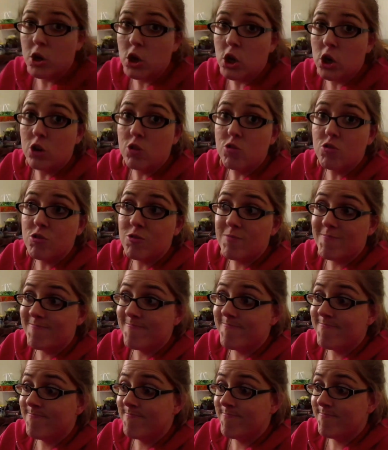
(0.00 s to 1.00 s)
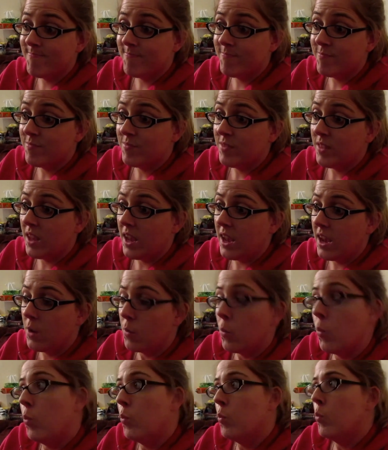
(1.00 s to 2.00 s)
shows mm -hmm.
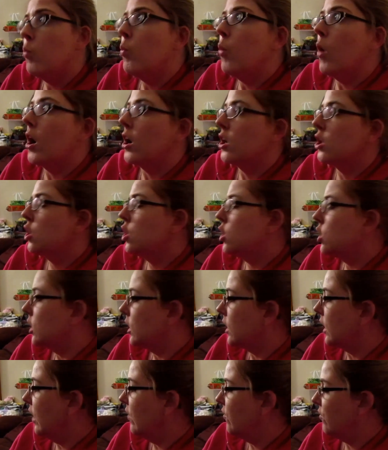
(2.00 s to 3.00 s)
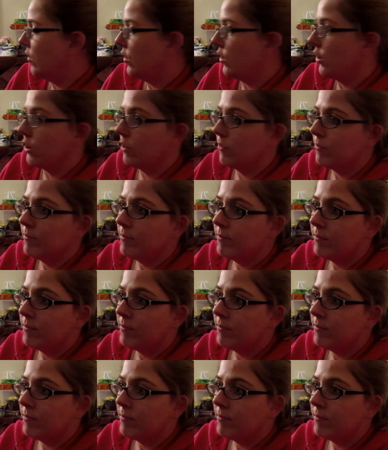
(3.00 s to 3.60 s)
and wash a comforter.